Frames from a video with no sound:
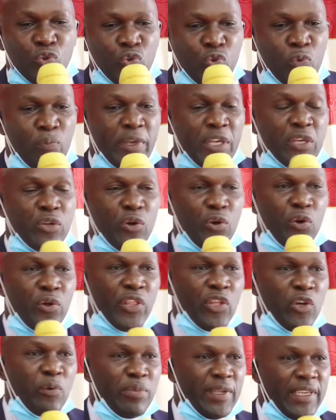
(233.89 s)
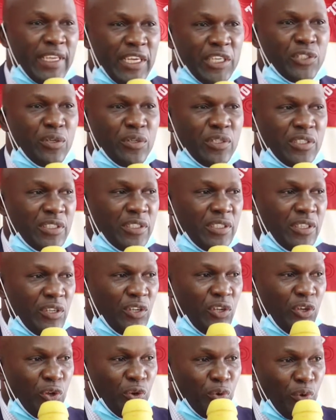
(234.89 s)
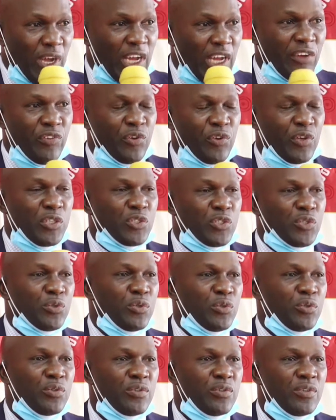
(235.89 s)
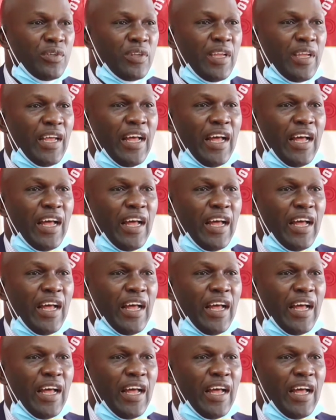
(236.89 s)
meet all the obligations to have you in school